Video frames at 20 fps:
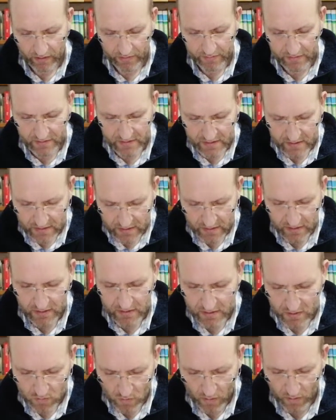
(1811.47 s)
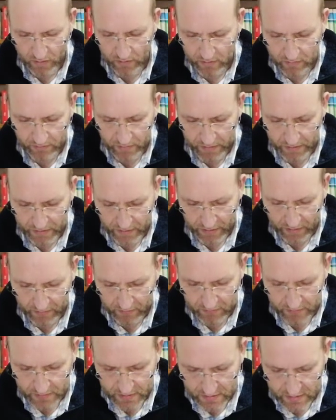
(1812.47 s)
And the sinless one
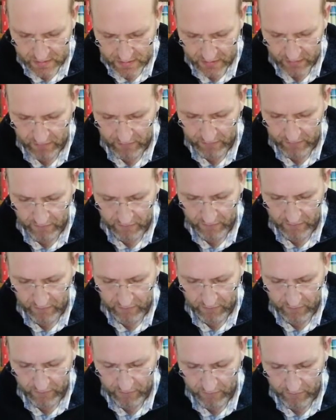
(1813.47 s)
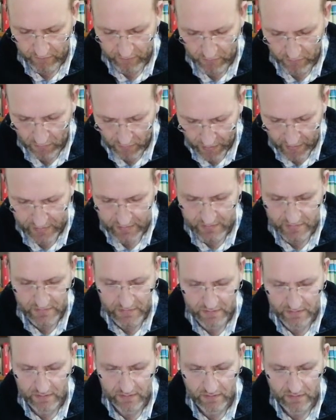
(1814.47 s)
became sin for
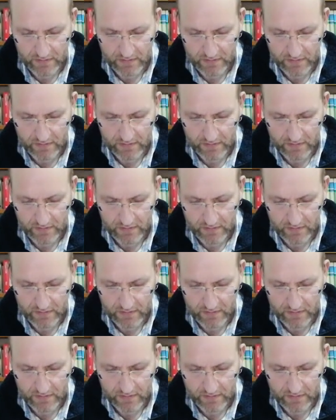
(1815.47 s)
us.